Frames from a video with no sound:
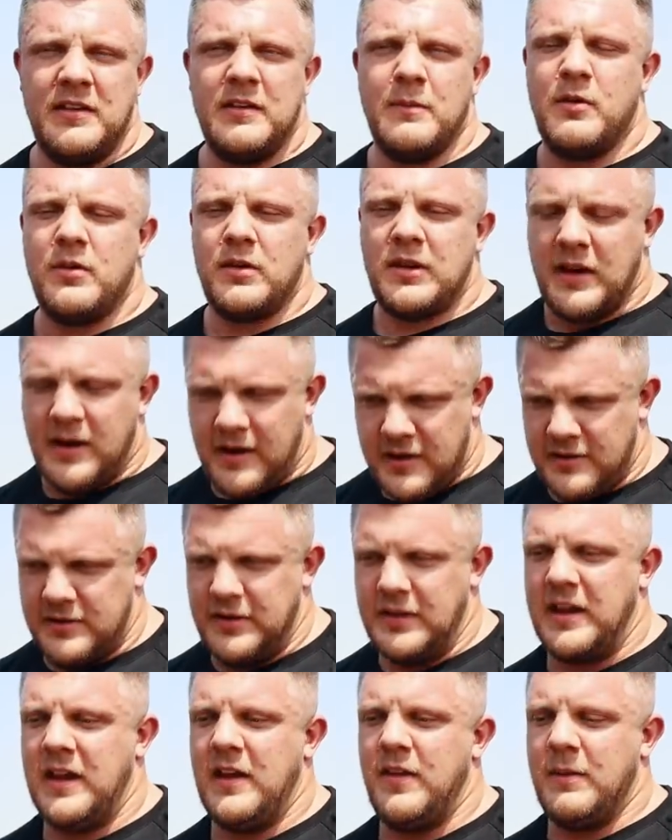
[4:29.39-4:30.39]
the more tired
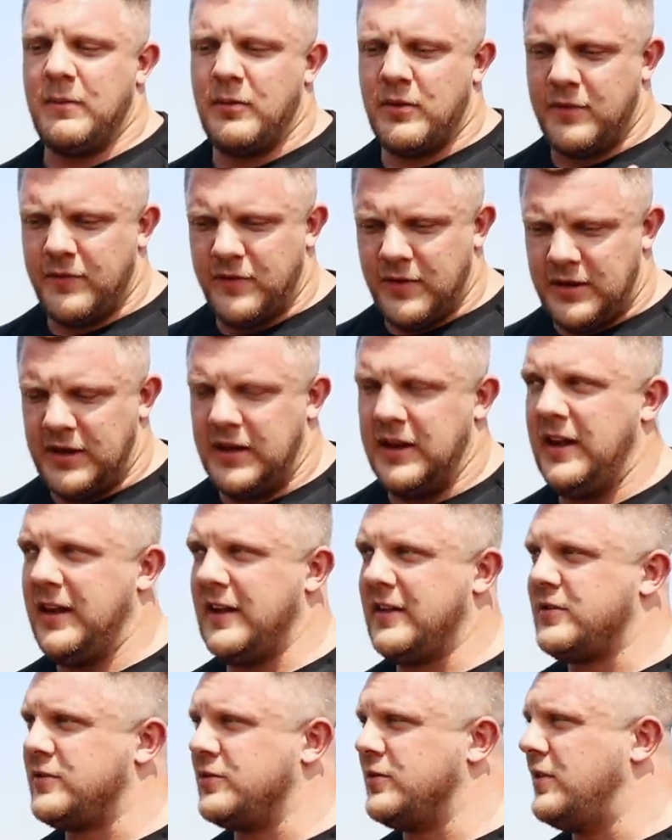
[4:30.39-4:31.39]
you get, the more
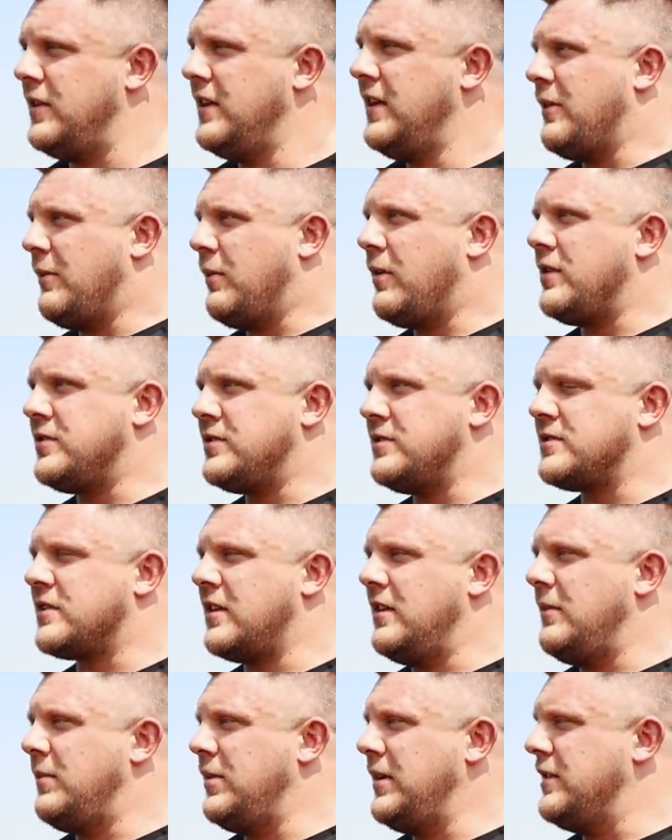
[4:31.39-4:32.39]
fatigued, so the worse it's
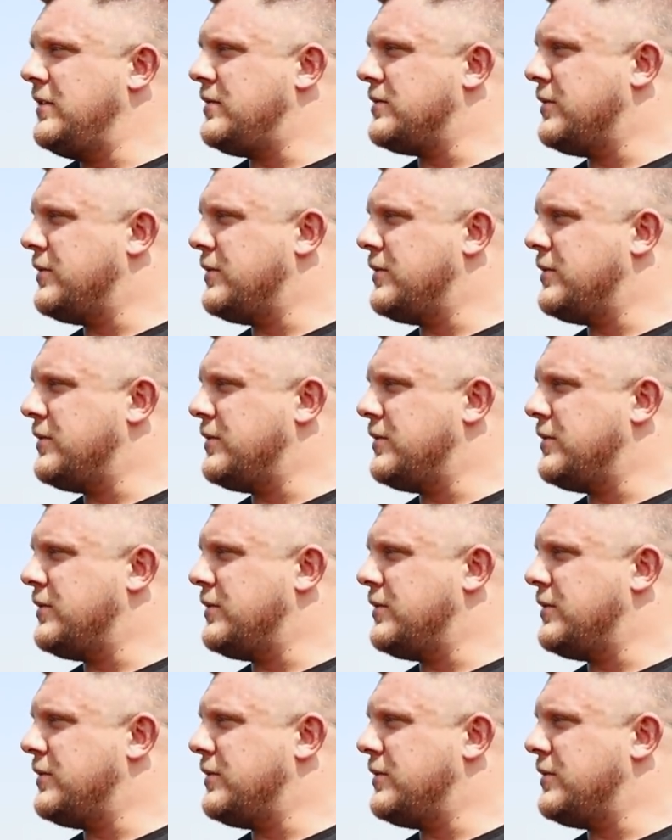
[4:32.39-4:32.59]
going to be.